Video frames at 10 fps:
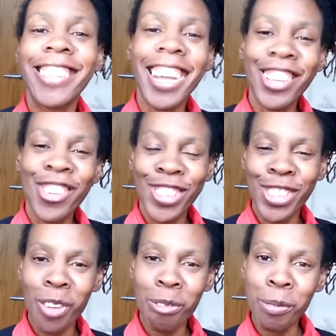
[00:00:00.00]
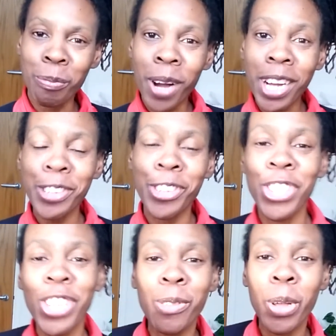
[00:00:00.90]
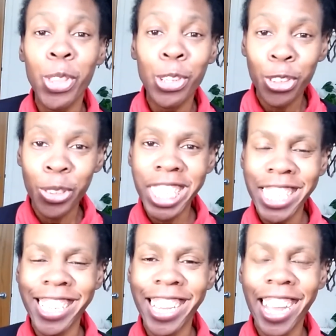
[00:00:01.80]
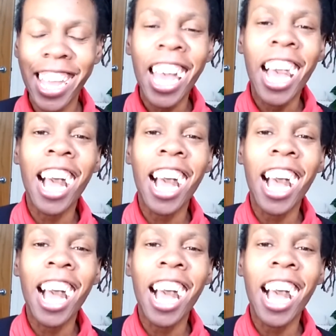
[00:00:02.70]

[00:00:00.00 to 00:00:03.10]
thank you for stopping by to share with Julie today.